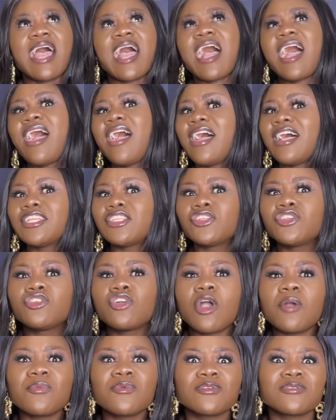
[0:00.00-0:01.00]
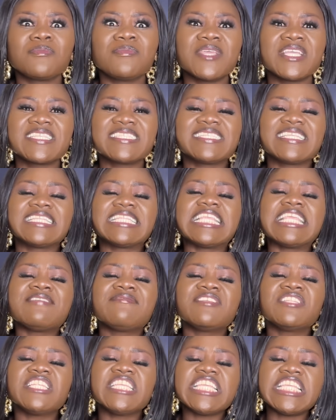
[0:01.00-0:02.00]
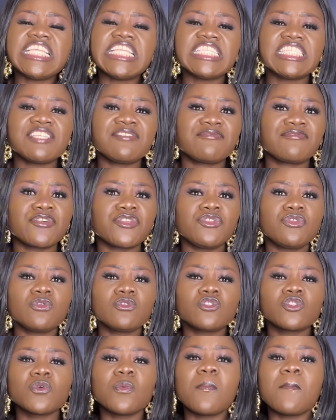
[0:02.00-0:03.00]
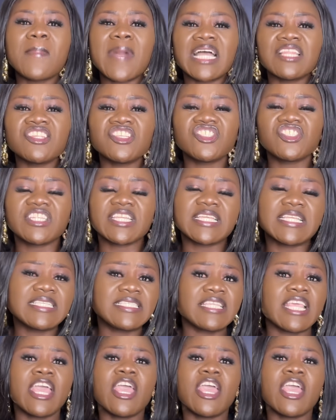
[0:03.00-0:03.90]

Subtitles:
And Gumroad makes it even easy for you to manage this.